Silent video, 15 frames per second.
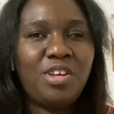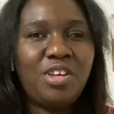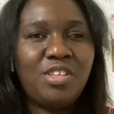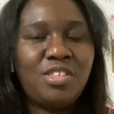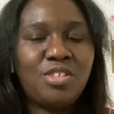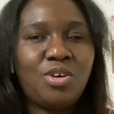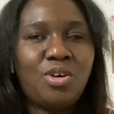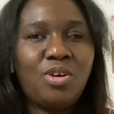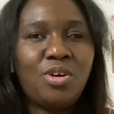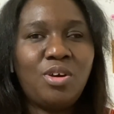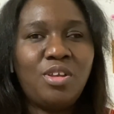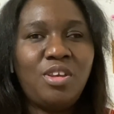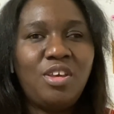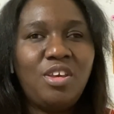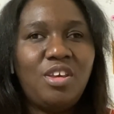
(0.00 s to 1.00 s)
It's
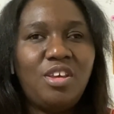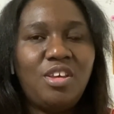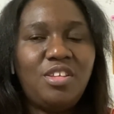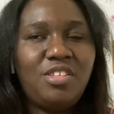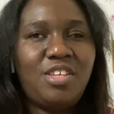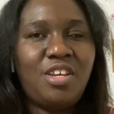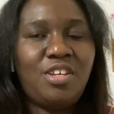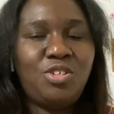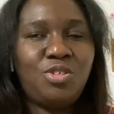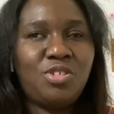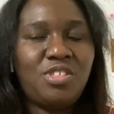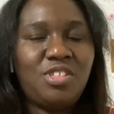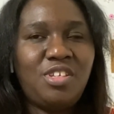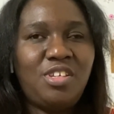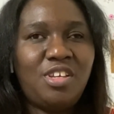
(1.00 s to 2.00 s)
called
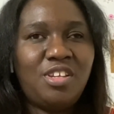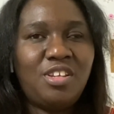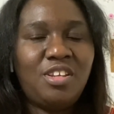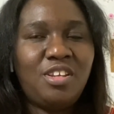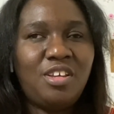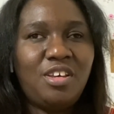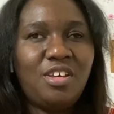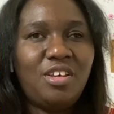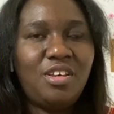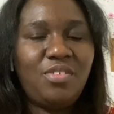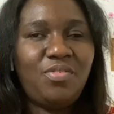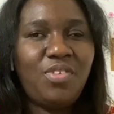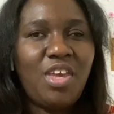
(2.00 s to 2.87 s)
Dangerously in Love,